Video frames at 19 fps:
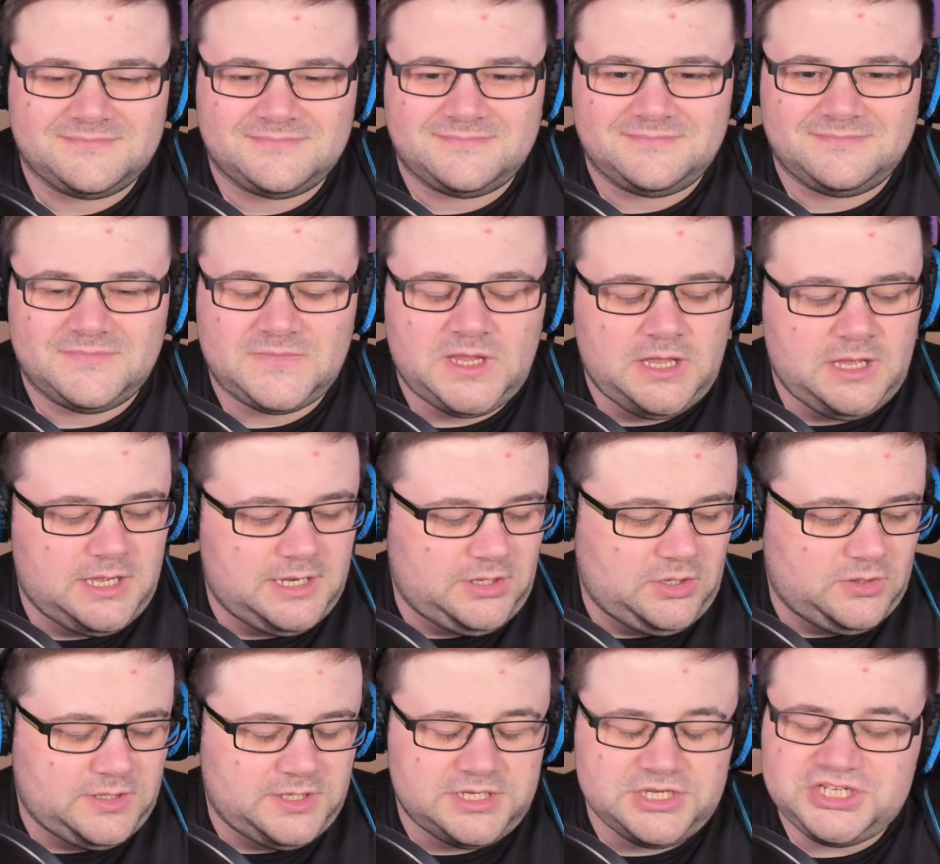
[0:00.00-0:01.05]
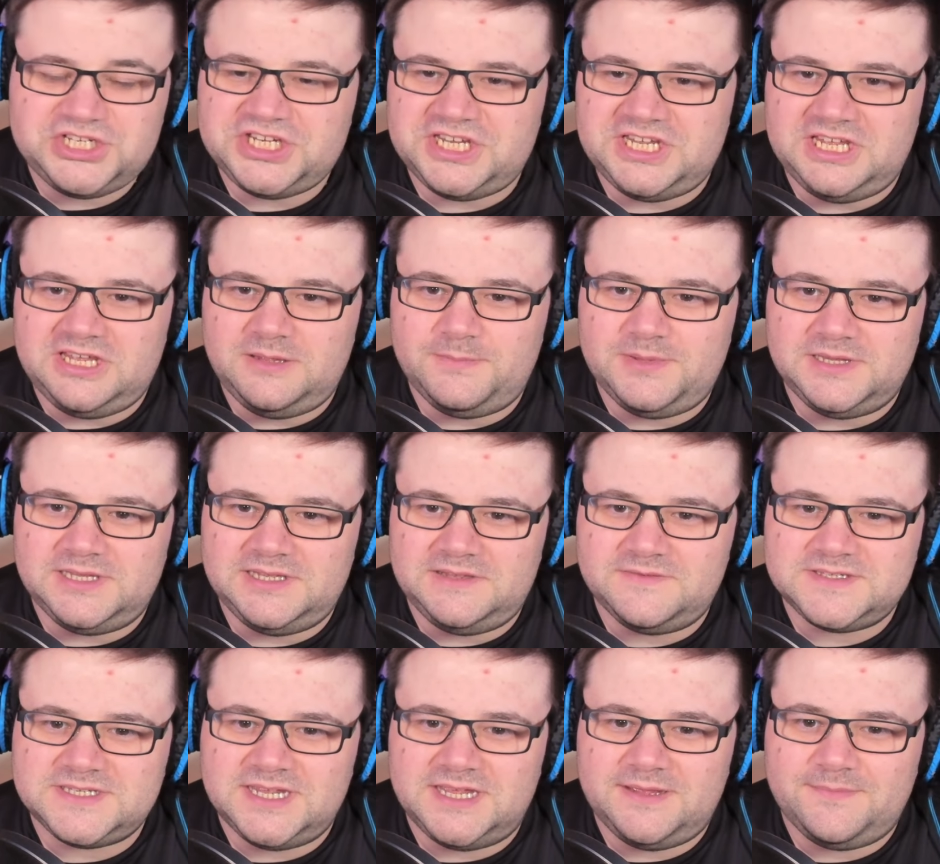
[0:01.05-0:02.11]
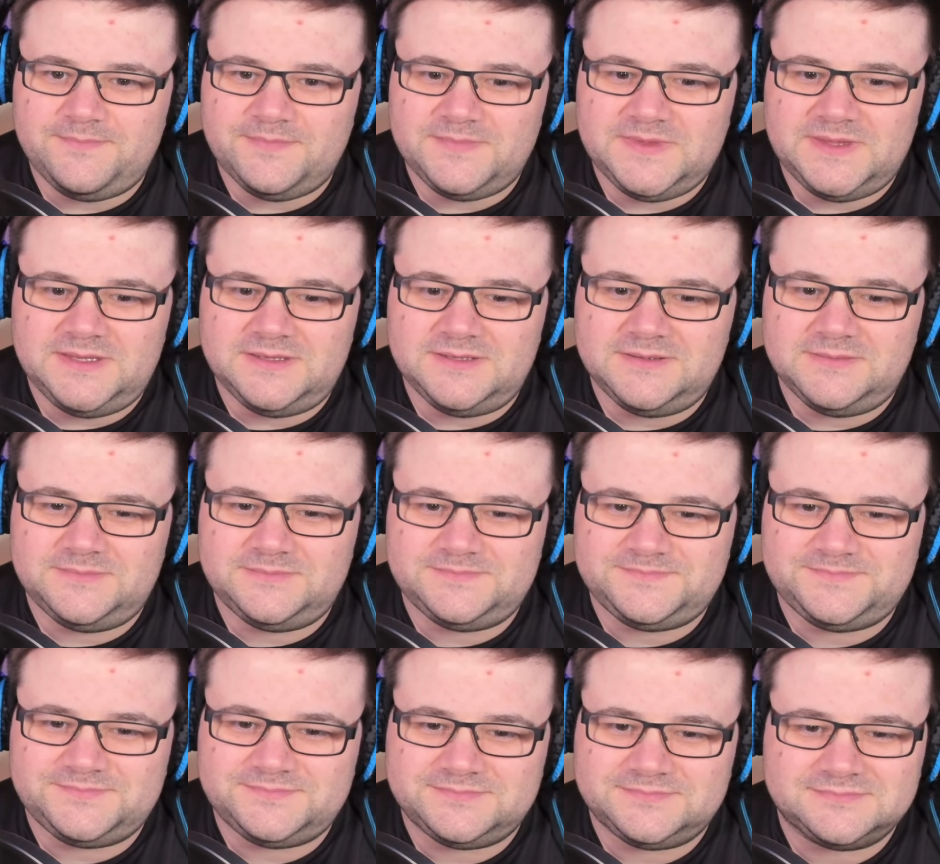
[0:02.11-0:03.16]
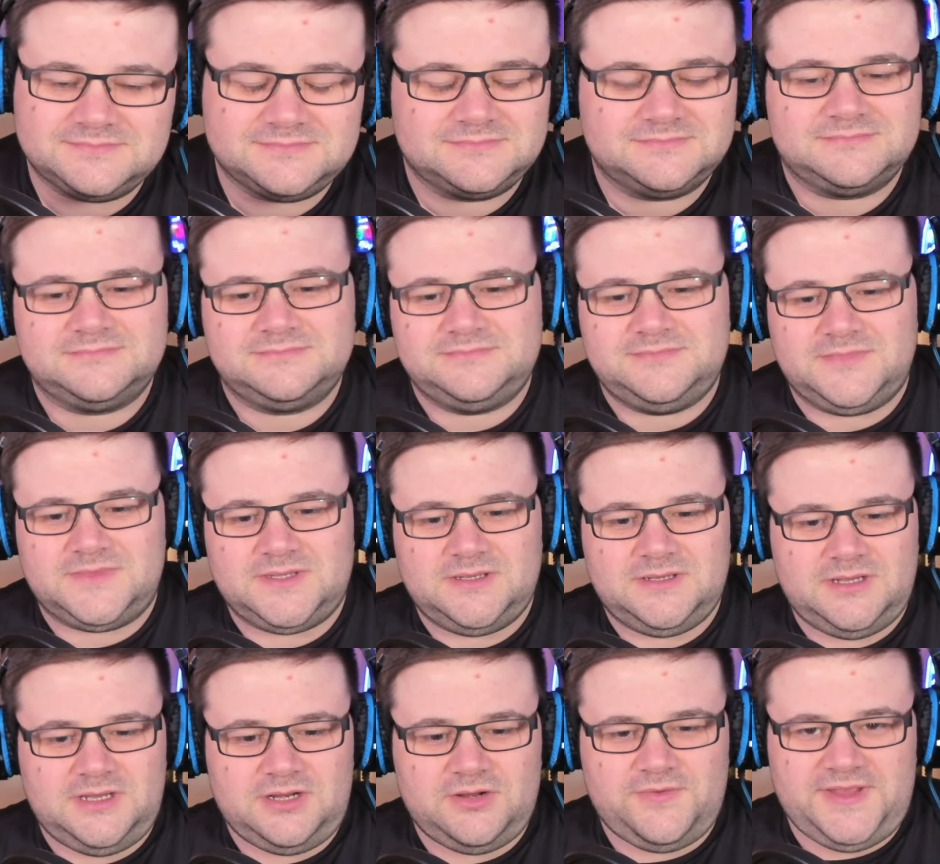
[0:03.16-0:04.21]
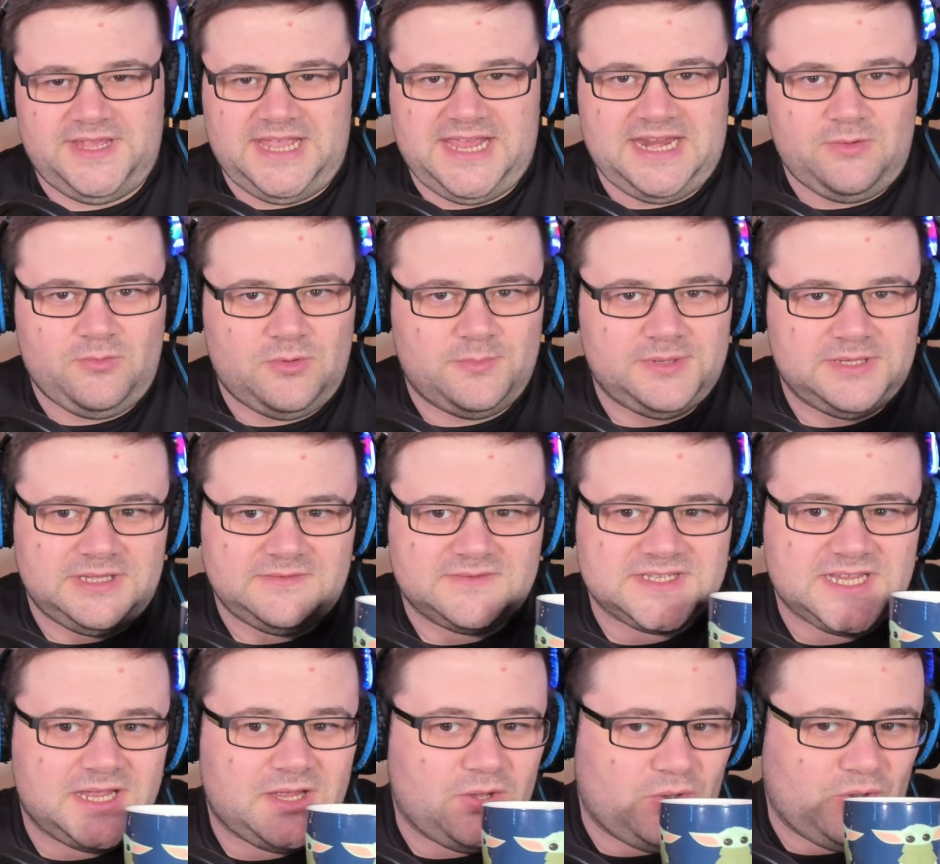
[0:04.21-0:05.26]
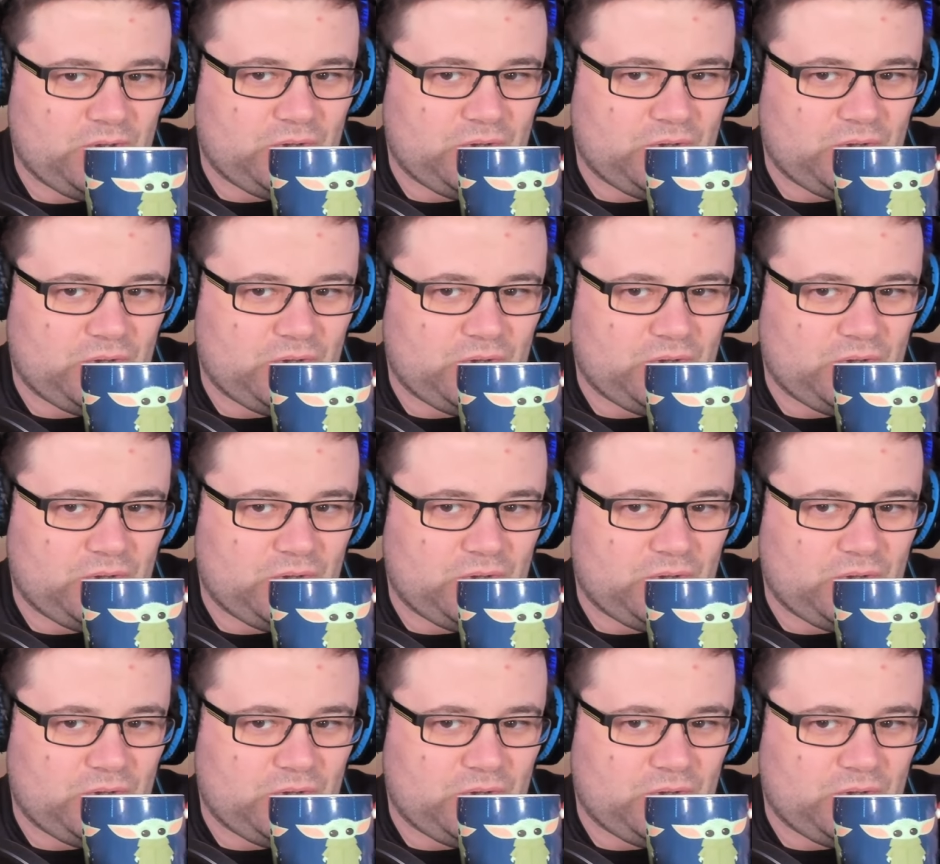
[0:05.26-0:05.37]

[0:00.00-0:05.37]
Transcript: I don't think she believes that. Yeah. I don't think anyone believes that.